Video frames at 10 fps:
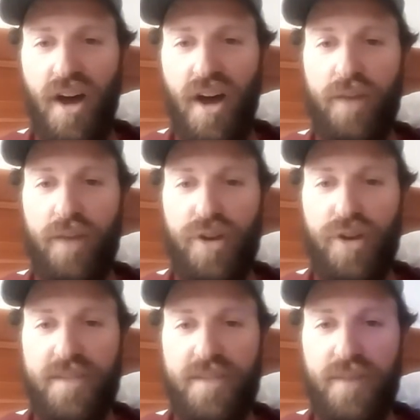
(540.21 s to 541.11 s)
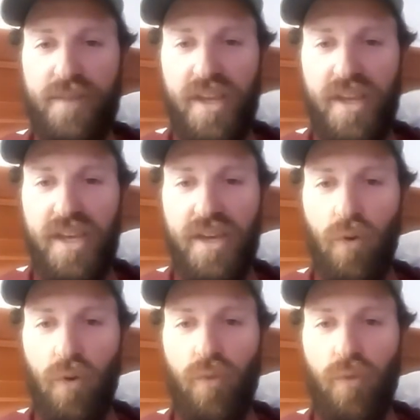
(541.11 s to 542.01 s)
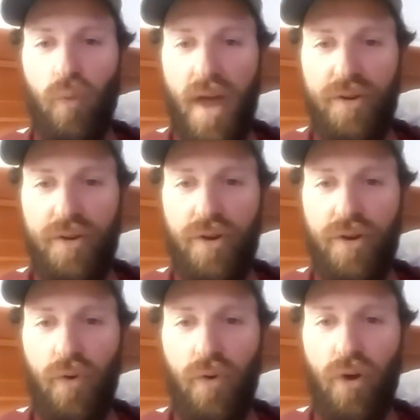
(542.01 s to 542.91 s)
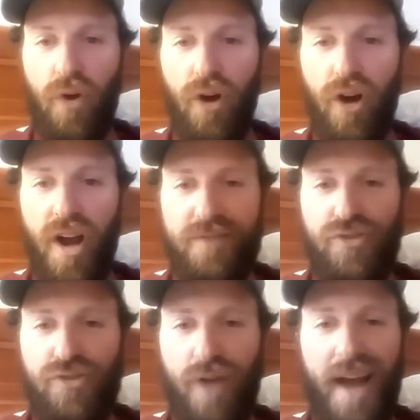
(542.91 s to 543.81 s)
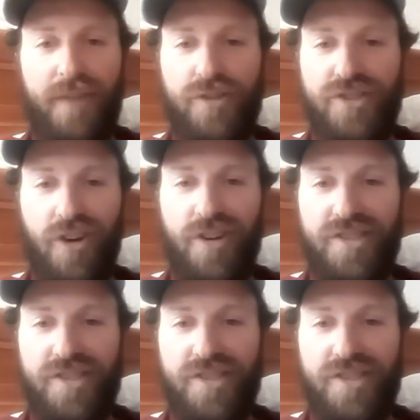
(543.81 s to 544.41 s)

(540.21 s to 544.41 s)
unpredictability or the weather, or drivers aren't as